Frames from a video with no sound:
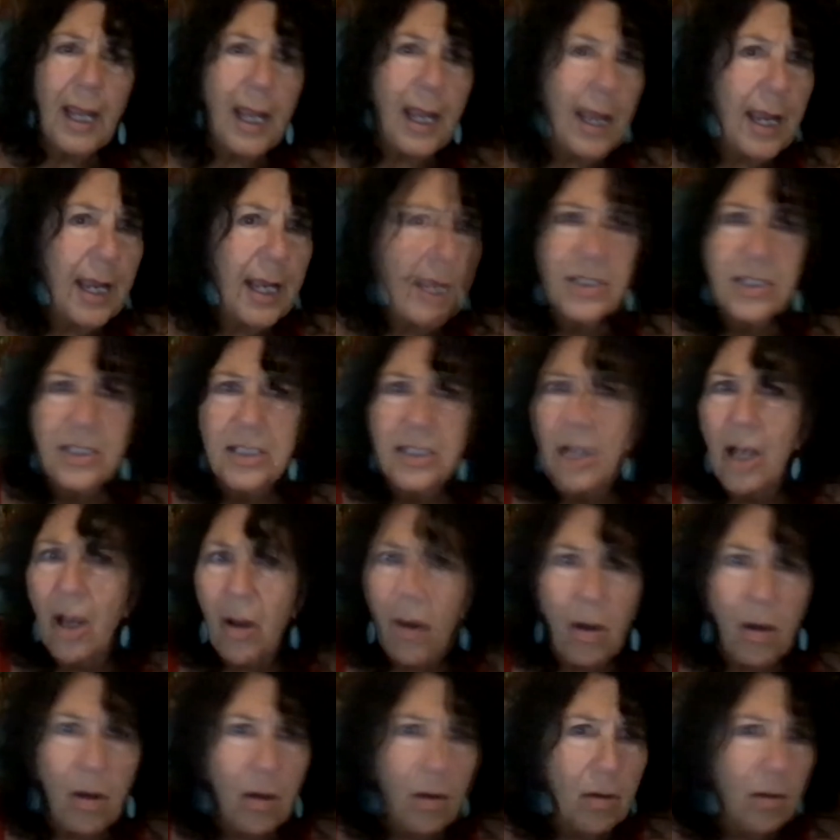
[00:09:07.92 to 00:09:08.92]
It's
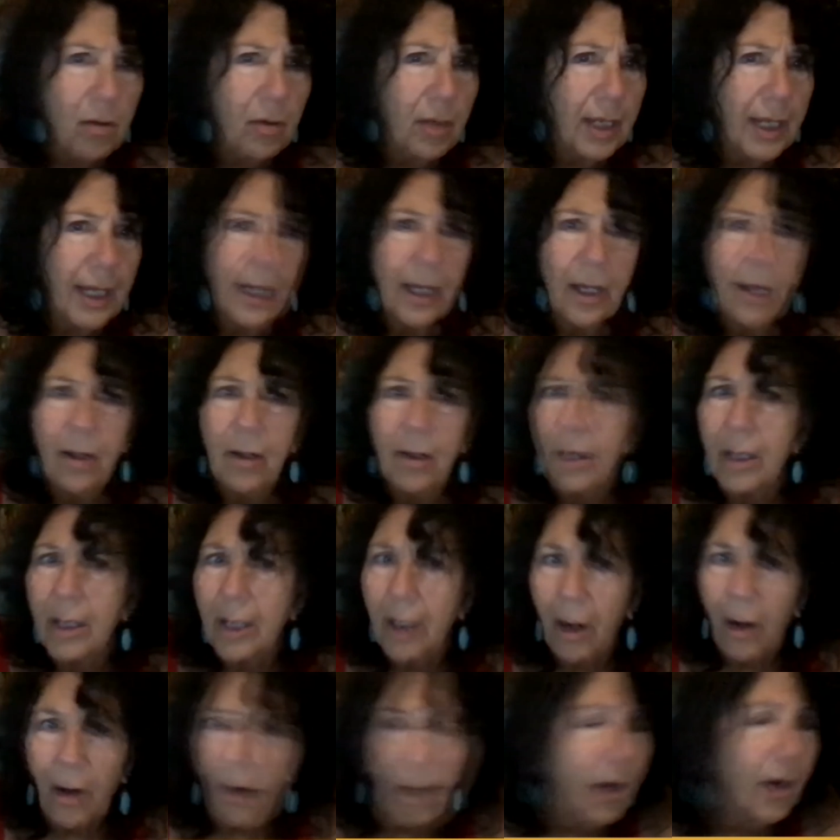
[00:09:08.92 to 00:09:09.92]
only going
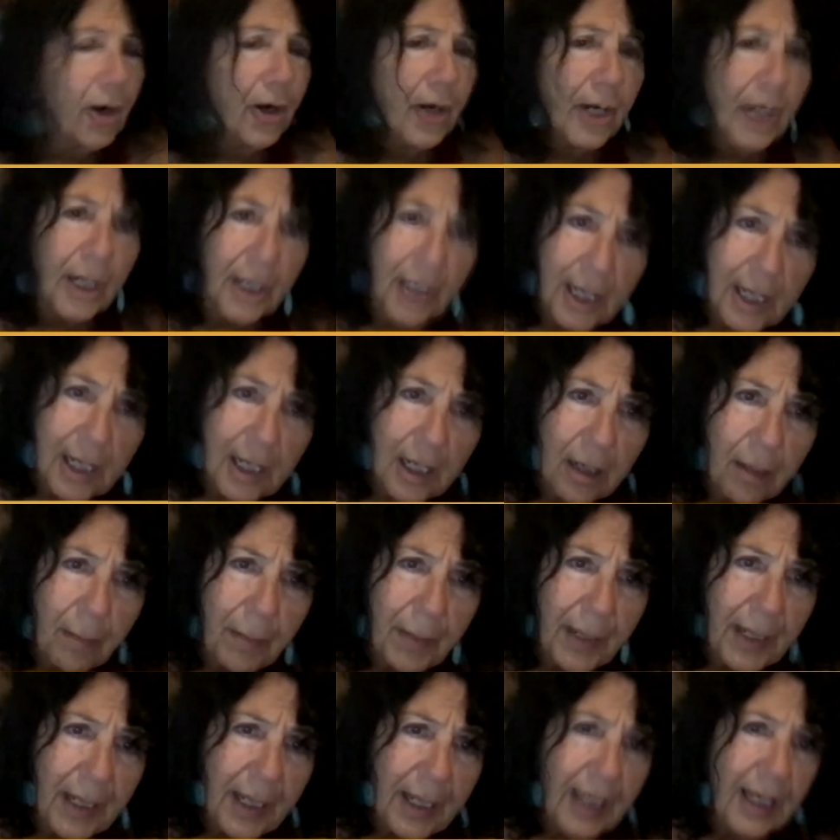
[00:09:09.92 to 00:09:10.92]
to hurt a little
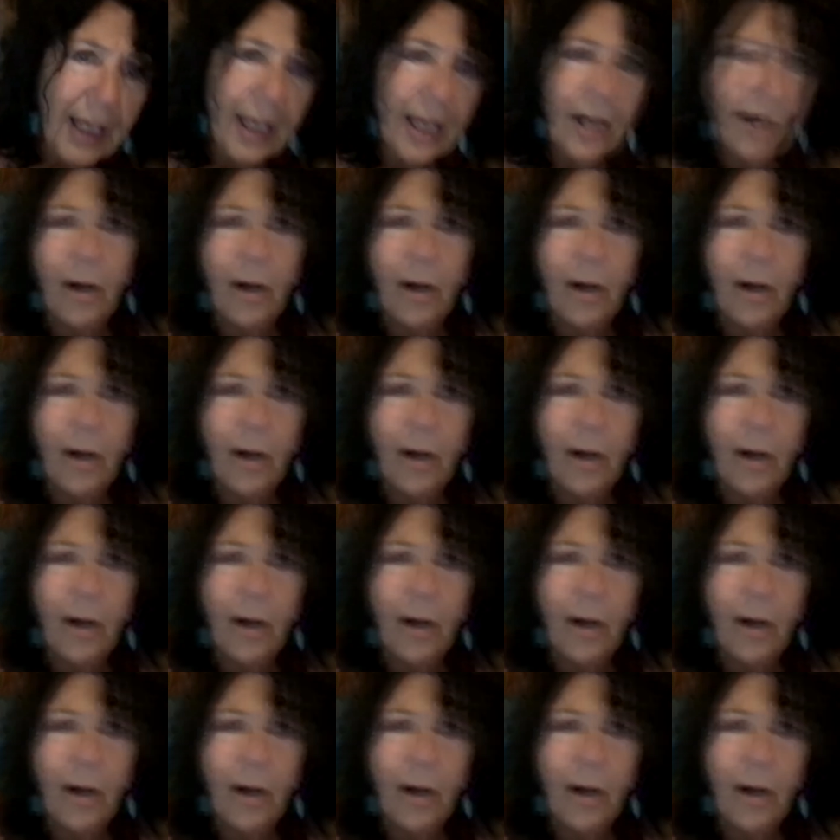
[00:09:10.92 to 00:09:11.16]
bit,